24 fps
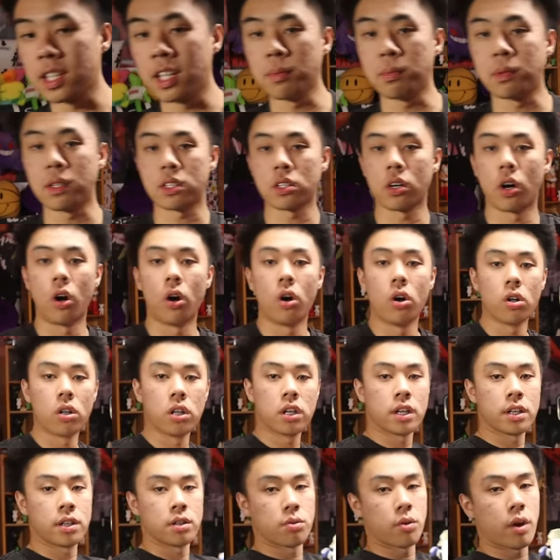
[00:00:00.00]
keep this all
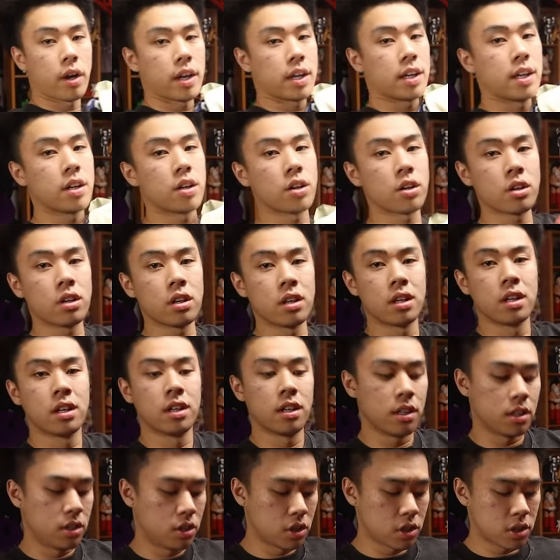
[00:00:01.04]
right here.
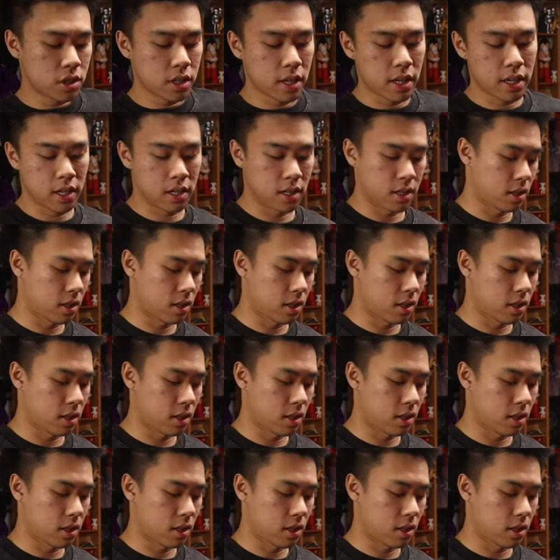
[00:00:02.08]
Just like,